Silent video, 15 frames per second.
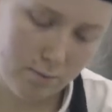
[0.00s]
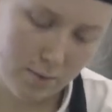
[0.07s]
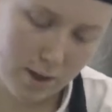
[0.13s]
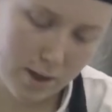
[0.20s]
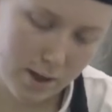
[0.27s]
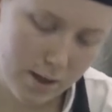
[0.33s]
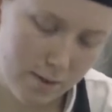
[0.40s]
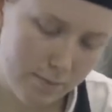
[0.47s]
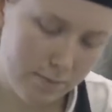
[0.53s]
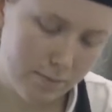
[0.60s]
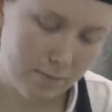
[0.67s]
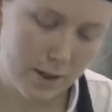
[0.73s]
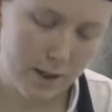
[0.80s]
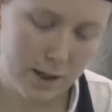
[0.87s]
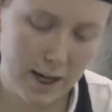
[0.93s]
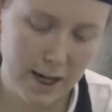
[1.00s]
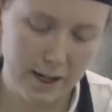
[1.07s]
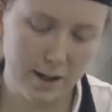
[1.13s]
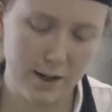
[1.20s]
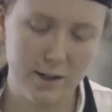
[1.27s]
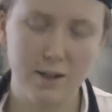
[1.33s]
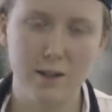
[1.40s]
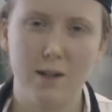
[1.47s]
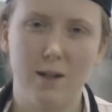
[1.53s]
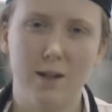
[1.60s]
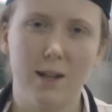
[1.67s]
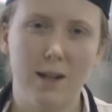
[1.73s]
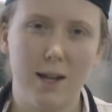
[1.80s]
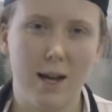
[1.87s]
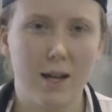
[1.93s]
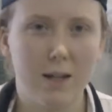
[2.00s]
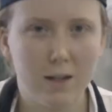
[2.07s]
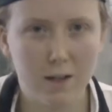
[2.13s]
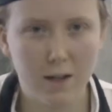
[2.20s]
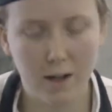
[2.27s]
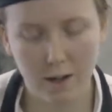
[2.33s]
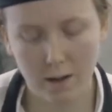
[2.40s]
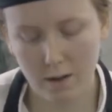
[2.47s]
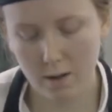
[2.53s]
getting nice and elastic